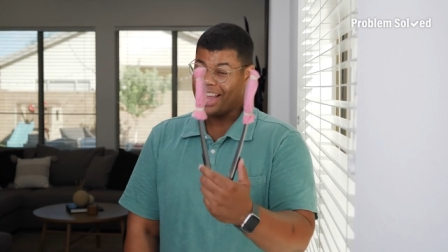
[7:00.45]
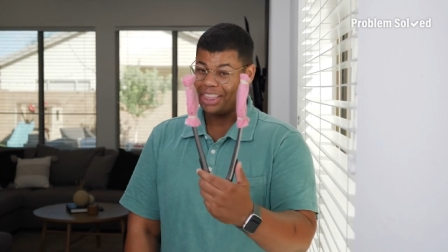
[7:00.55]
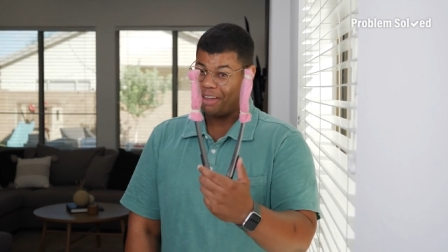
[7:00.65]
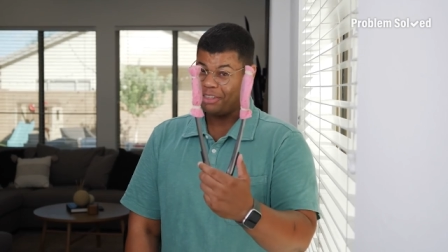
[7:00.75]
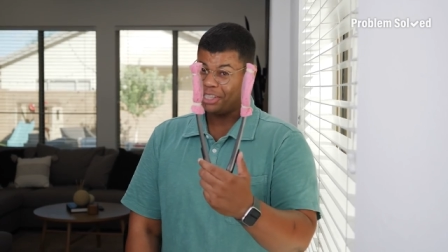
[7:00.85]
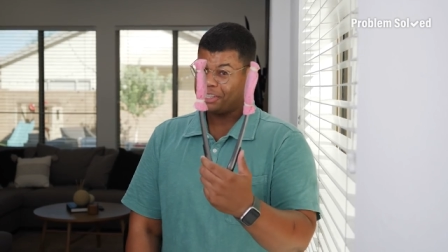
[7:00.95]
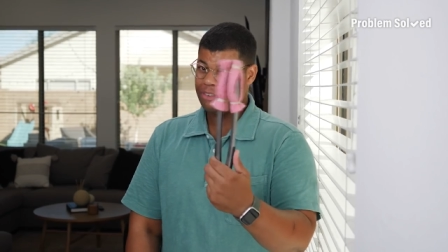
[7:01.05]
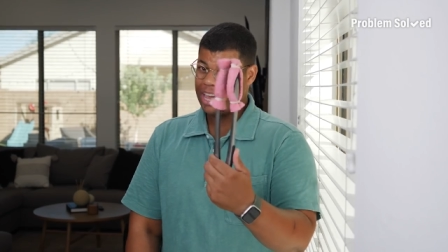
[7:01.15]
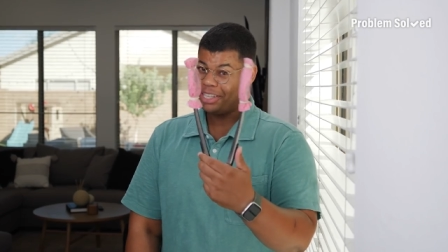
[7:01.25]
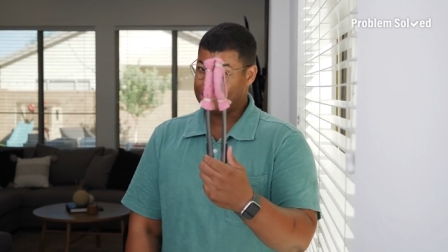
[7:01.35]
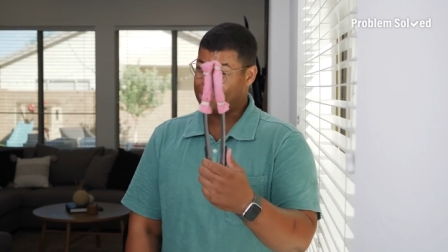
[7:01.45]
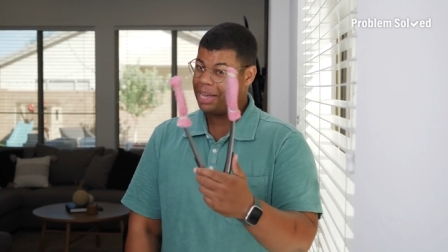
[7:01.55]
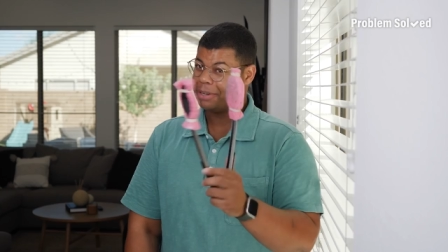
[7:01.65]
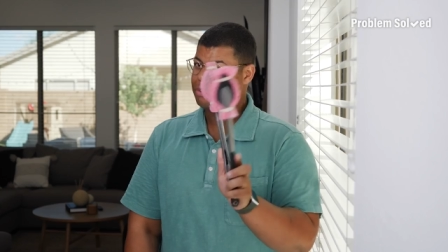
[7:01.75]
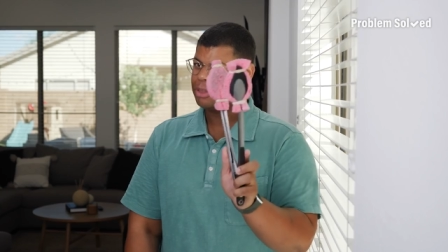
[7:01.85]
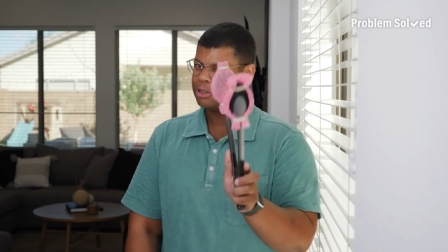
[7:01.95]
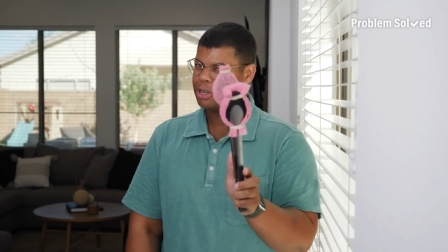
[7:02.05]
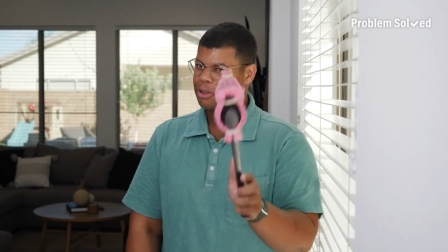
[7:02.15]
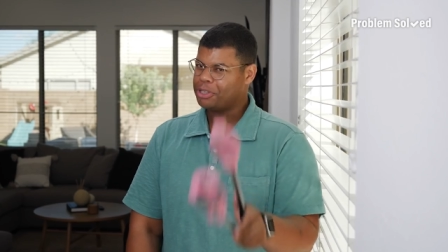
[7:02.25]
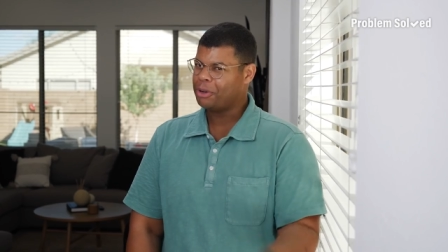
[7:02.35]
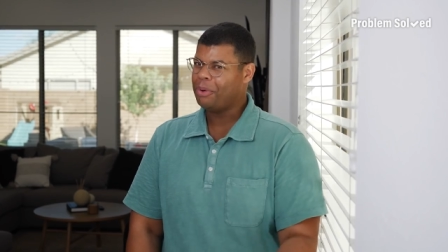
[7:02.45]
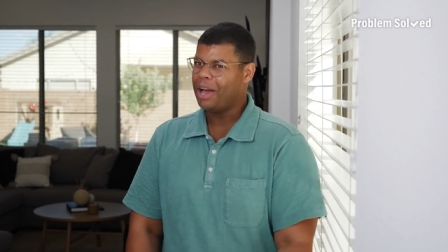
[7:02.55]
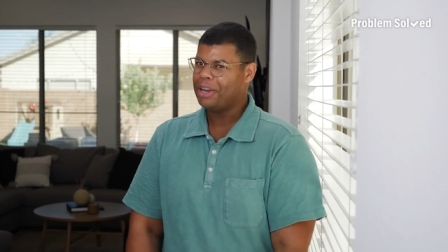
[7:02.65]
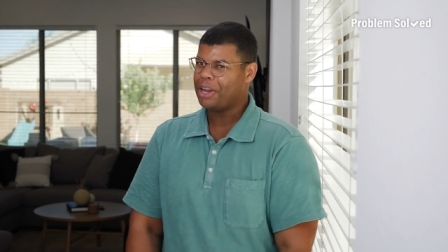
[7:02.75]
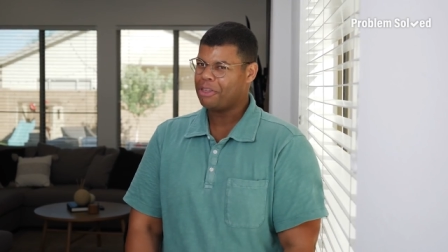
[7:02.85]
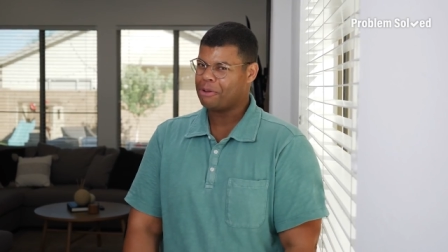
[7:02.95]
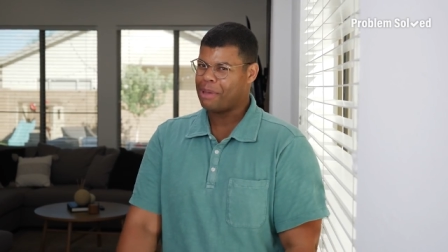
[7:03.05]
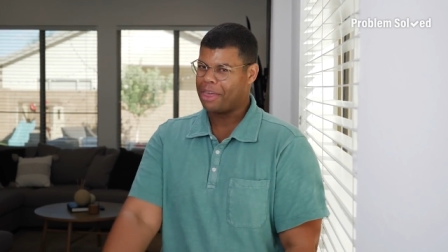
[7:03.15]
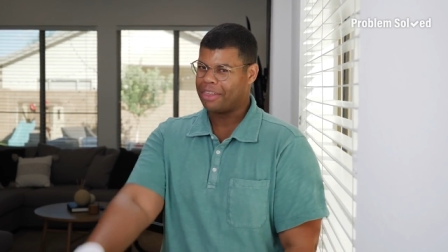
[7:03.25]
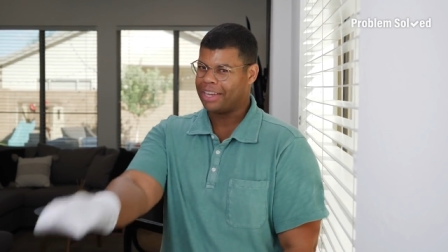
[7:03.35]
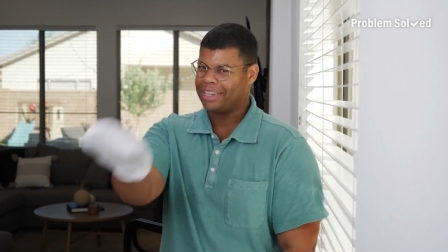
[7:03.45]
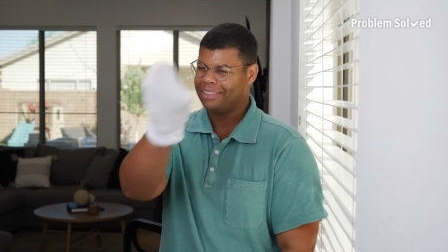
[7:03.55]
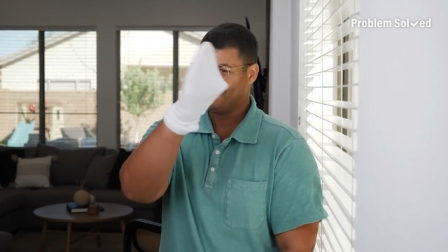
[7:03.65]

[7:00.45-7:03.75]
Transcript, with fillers: I love this device, but there's also another method